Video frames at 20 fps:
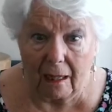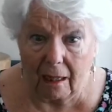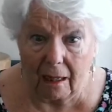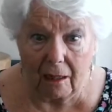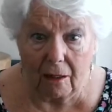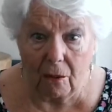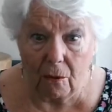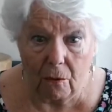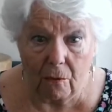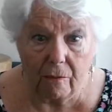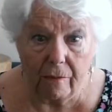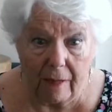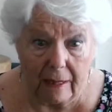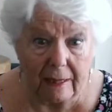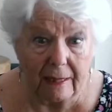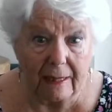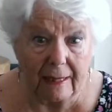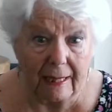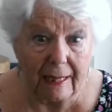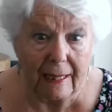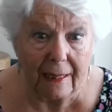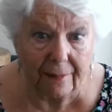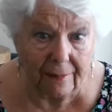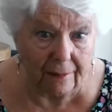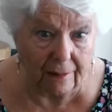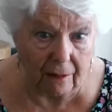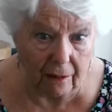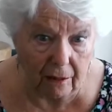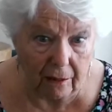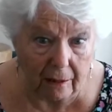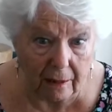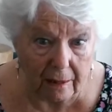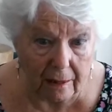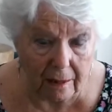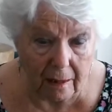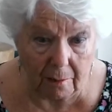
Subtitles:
are already in the light.